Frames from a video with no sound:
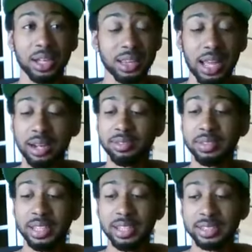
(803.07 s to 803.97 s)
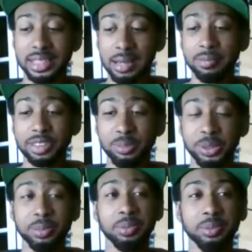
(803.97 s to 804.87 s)
A lot of things happen to
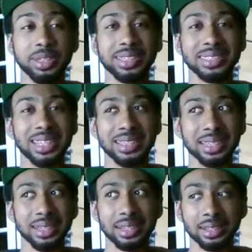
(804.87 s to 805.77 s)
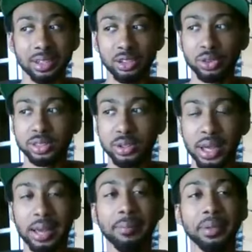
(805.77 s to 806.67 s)
people because they think they're going to
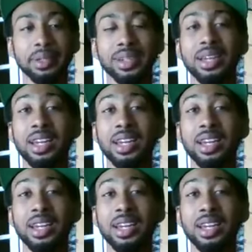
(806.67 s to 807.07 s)
happen.